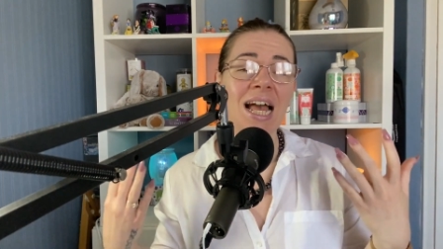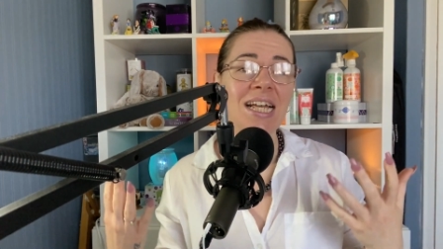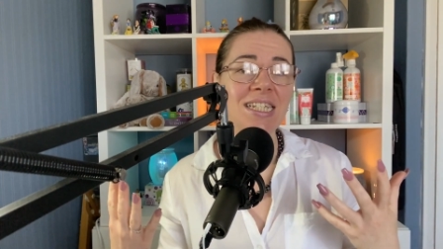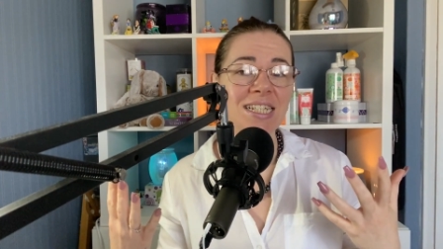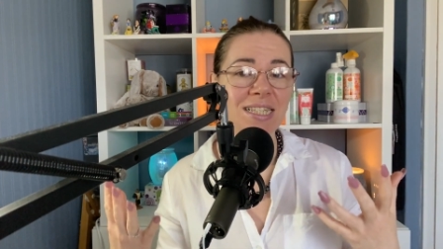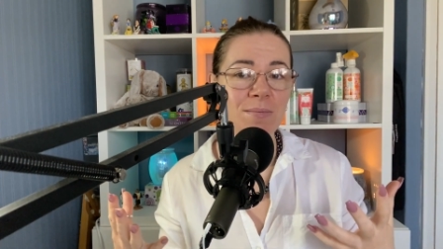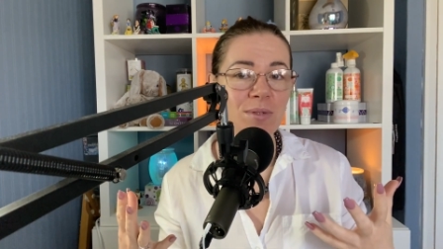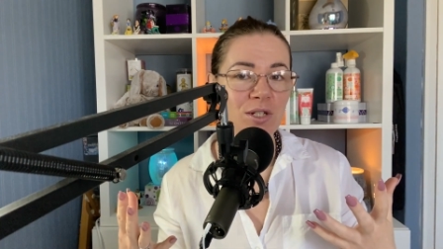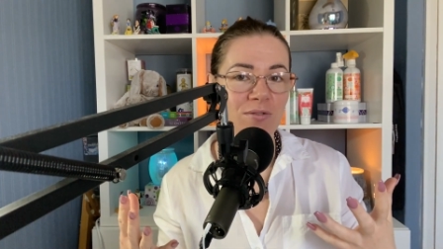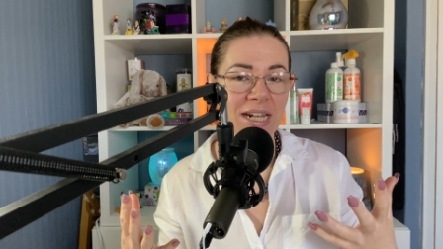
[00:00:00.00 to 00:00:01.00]
And to some
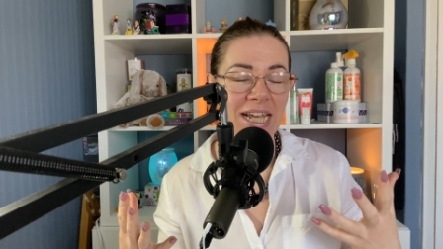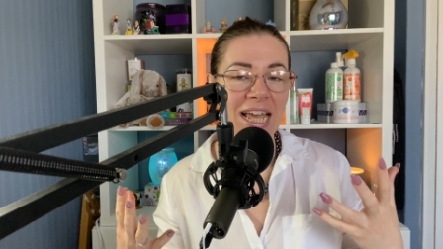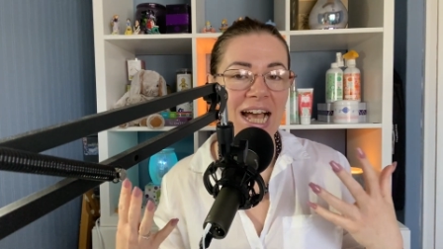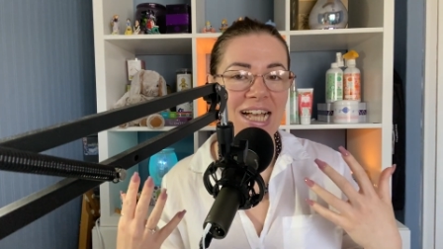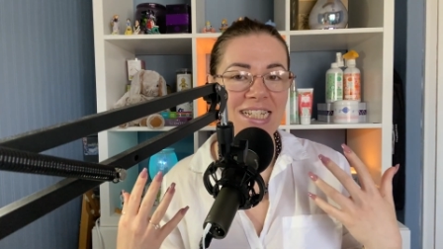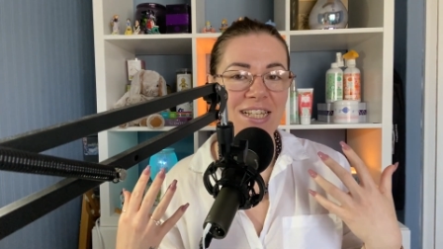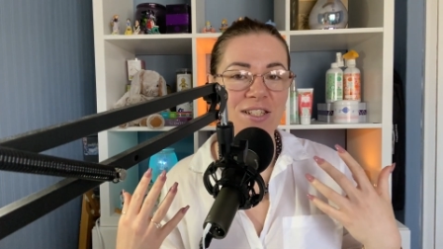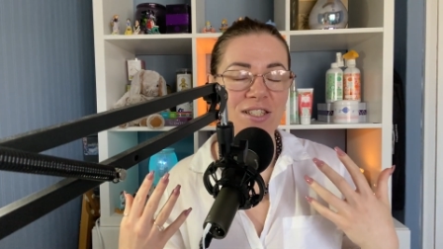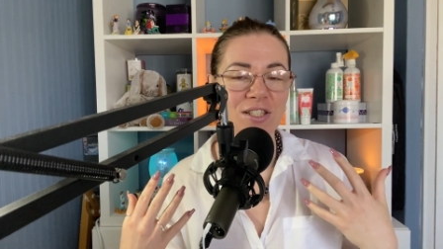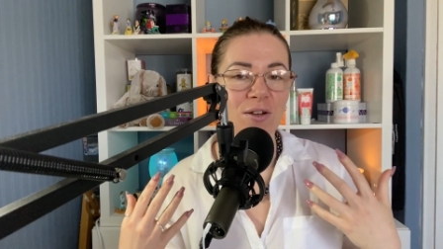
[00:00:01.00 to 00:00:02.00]
degree, as
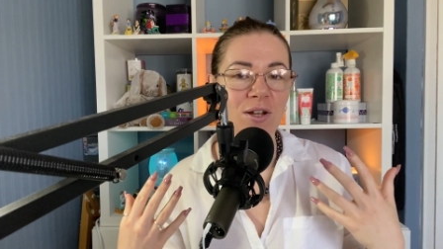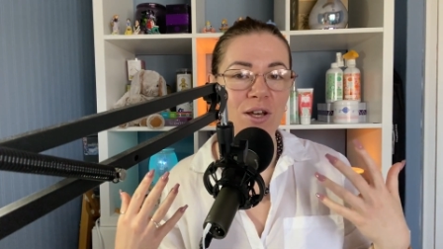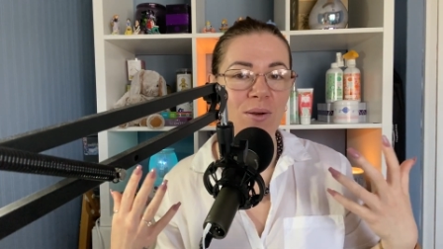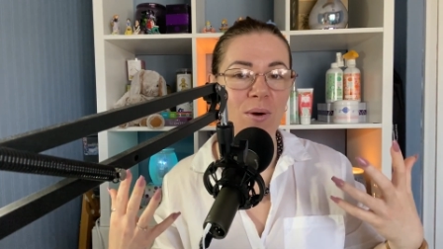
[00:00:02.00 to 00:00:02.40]
solo